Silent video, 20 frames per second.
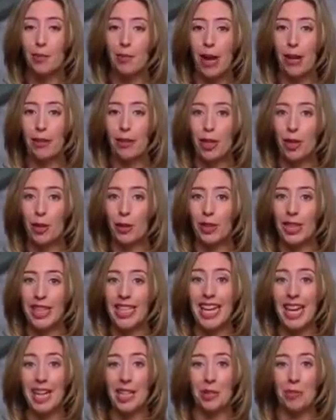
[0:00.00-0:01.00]
about the only
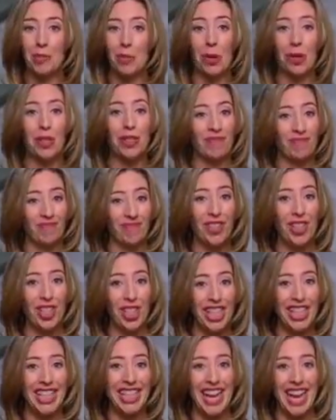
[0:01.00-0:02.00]
tech support you're
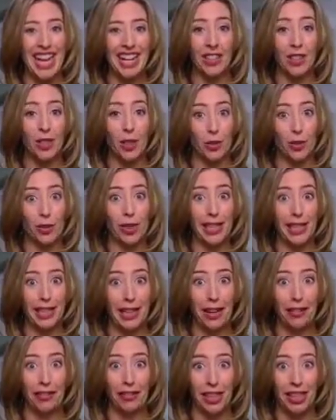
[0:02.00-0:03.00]
going to get, so read it
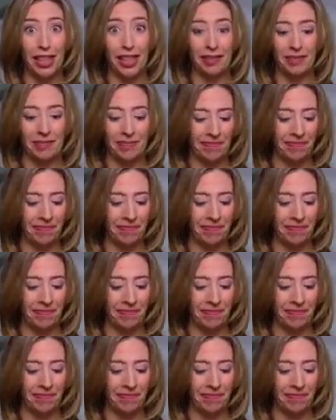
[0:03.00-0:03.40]
carefully.